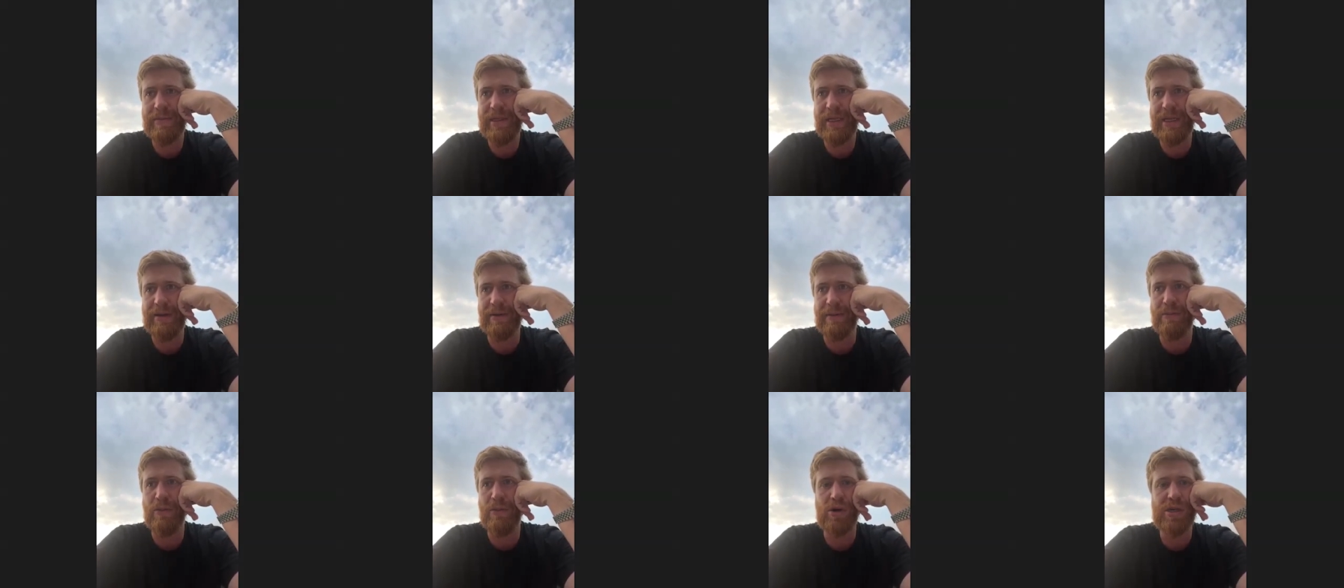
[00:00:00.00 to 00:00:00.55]

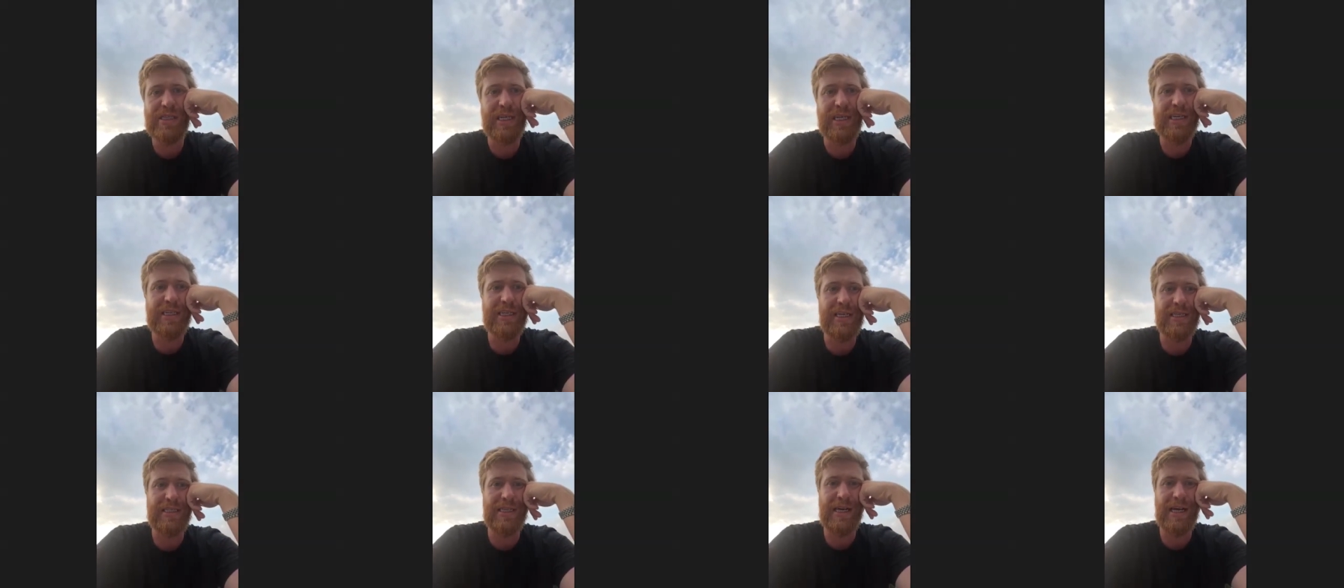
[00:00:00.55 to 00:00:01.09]
even more
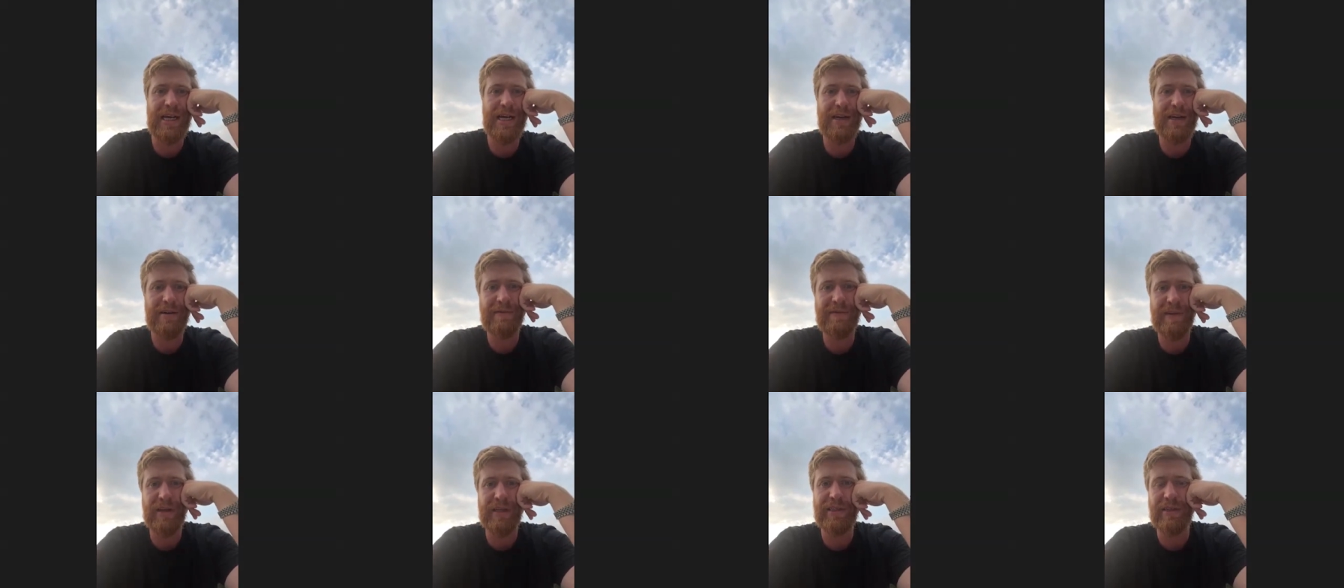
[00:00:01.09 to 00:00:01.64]
success than I had
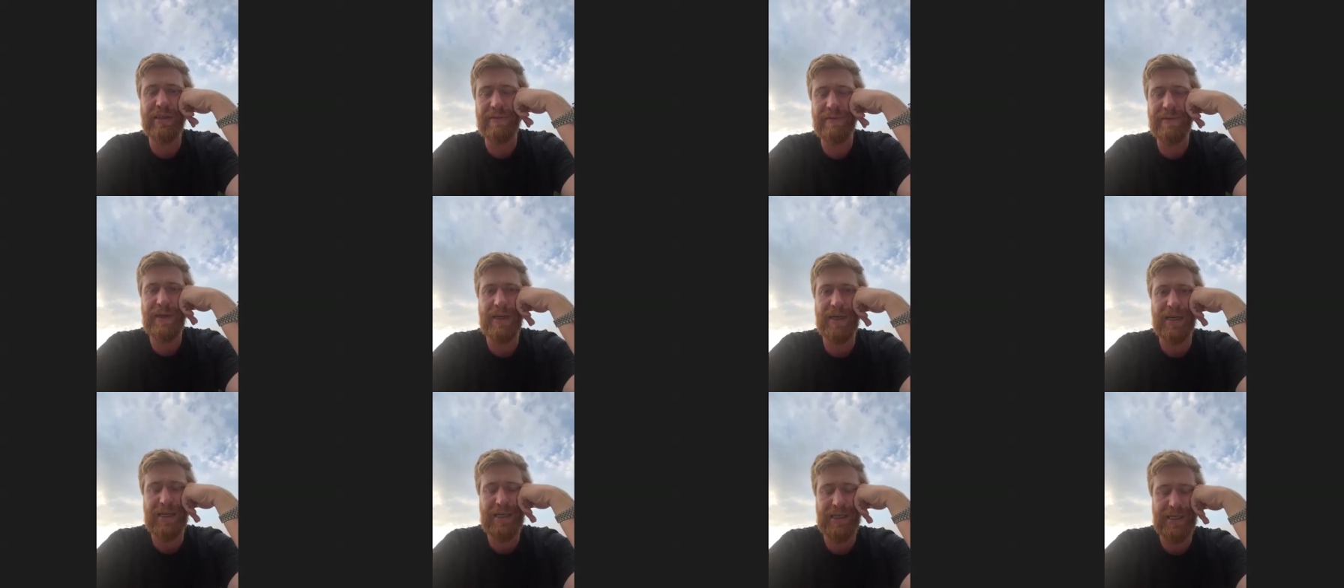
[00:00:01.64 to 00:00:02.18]
in
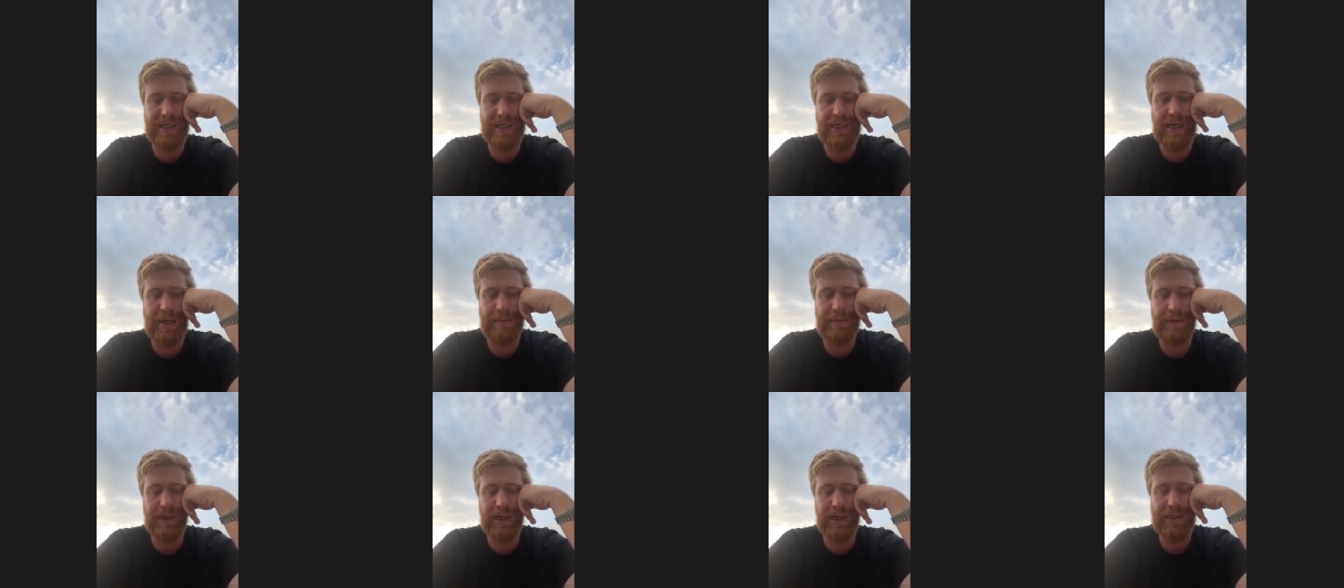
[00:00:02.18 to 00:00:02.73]
Philadelphia, and uh,
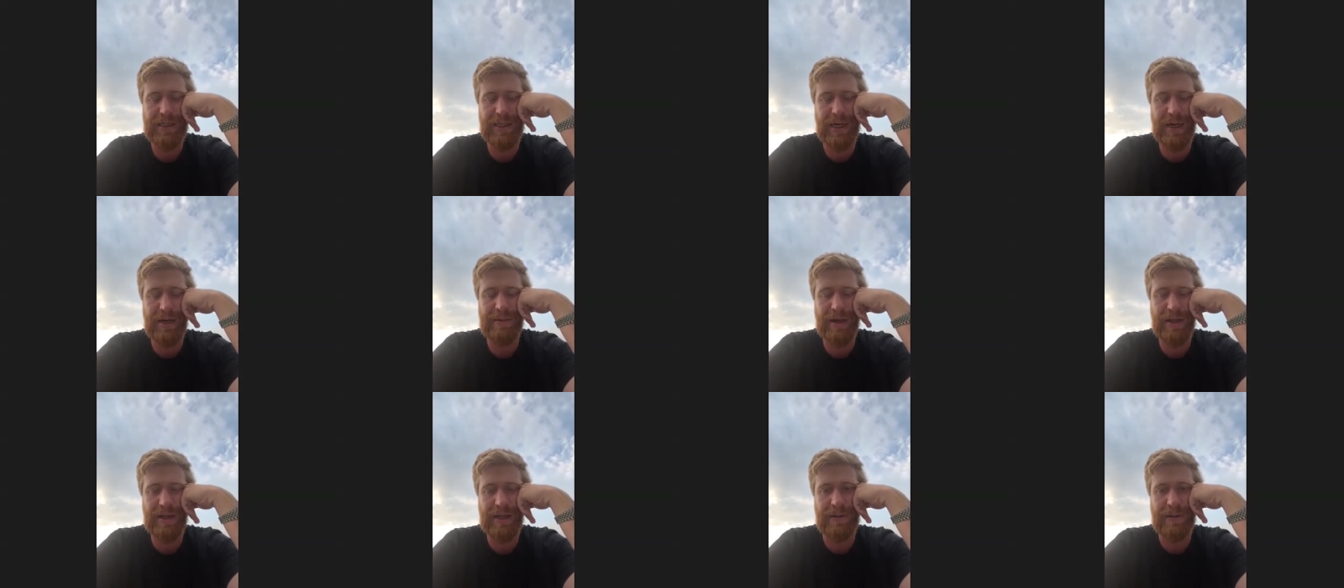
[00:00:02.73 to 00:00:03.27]
I'm really excited
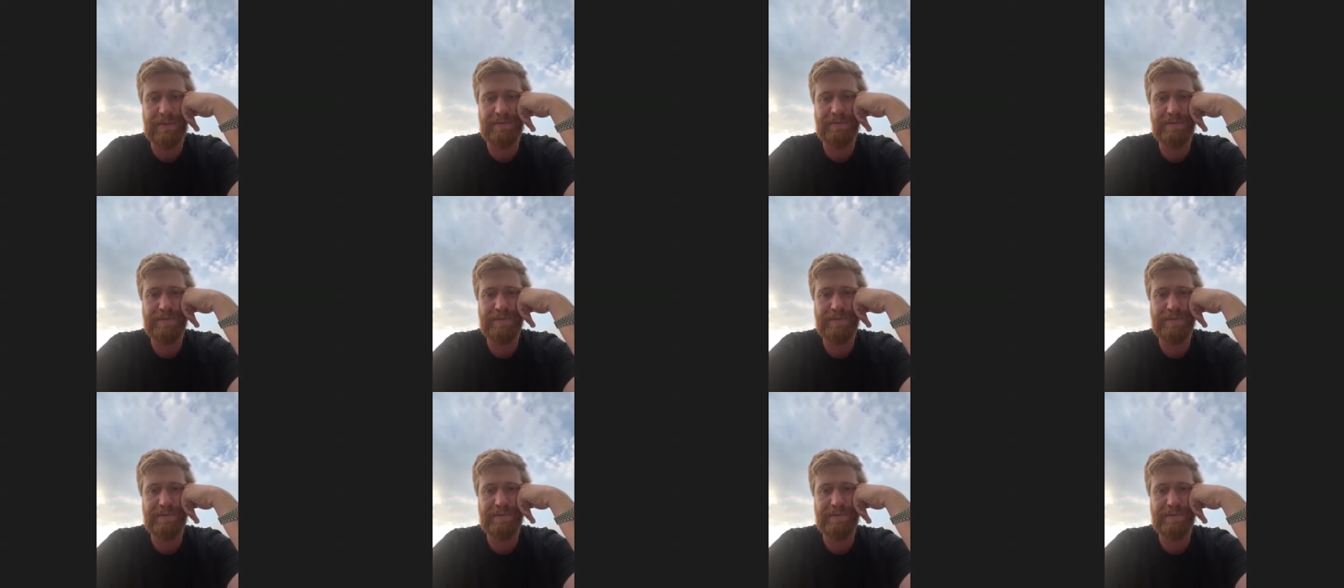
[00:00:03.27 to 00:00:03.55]
about that.